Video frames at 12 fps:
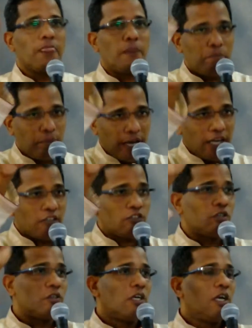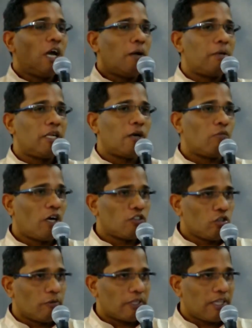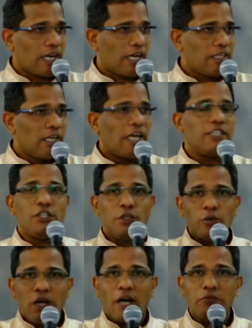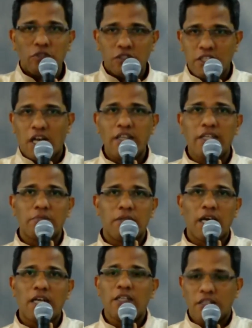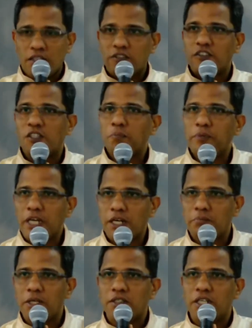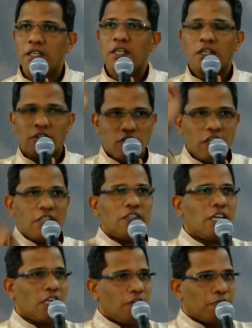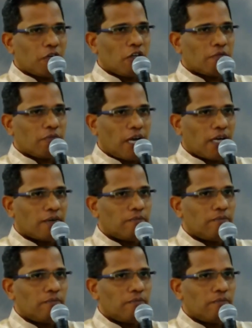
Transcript: The parents should, I mean, watch over that, and you have to tell them that this is a prayer meeting, sit there in front of that.